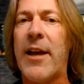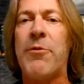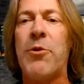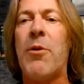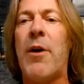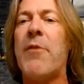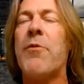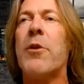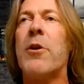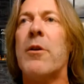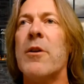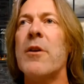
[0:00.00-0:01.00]
Are you
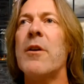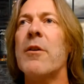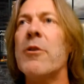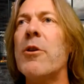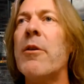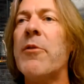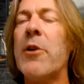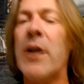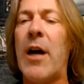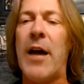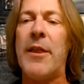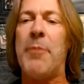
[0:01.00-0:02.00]
ever a
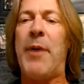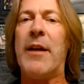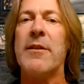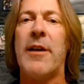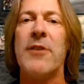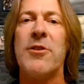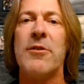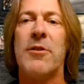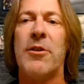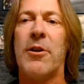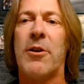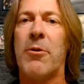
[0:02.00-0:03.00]
guy that paid attention
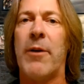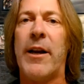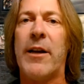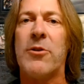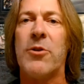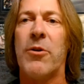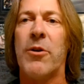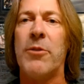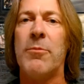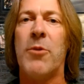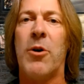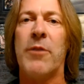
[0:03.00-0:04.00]
to the critics, or are
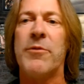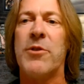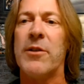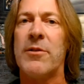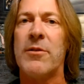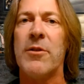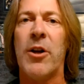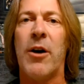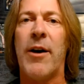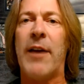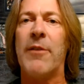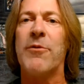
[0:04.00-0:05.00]
you more of just
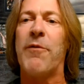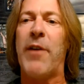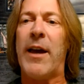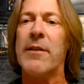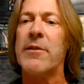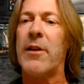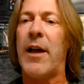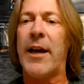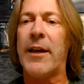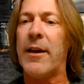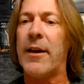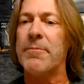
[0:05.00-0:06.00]
hey, if the fans
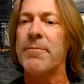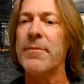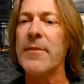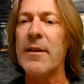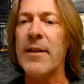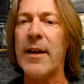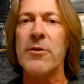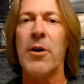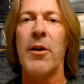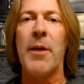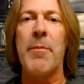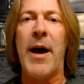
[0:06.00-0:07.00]
like it, that's
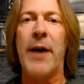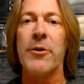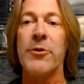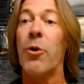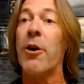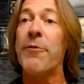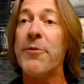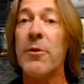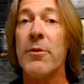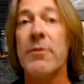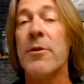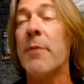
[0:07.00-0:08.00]
all that matters, or if
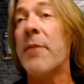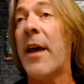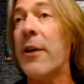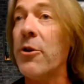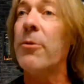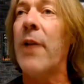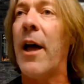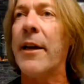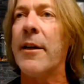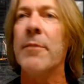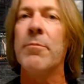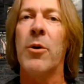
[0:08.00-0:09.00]
that you
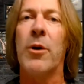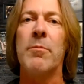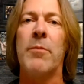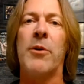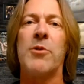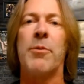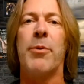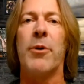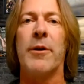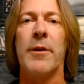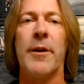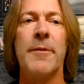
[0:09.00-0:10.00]
like it most
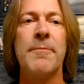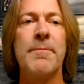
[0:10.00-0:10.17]
important?